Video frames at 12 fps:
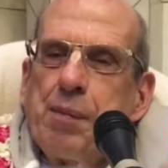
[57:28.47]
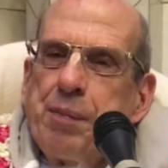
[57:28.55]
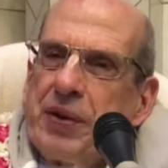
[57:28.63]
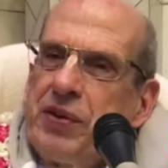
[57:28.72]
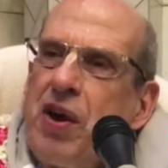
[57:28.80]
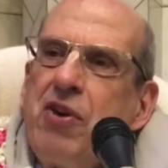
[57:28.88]

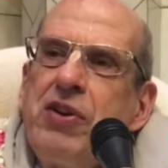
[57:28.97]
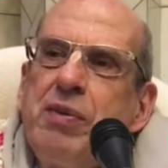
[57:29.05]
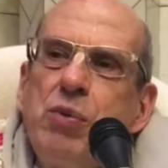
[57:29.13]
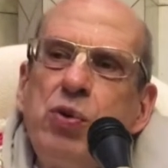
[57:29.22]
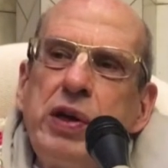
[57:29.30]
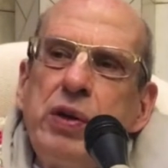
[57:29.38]
But Narada
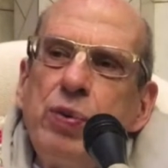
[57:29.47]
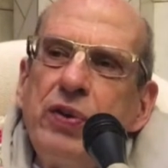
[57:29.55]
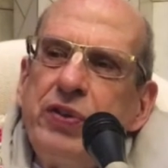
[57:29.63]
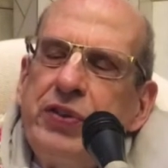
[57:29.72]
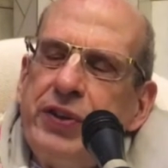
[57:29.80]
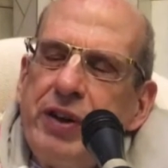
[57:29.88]
Muni
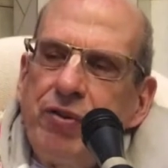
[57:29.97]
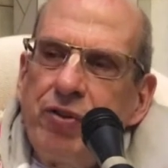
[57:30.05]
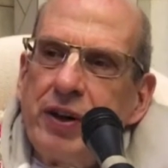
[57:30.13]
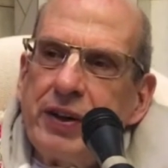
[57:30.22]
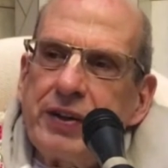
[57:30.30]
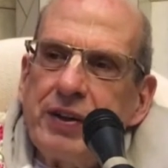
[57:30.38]
was
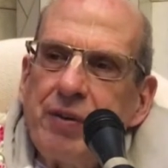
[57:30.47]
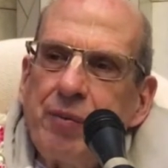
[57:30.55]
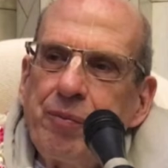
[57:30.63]
different.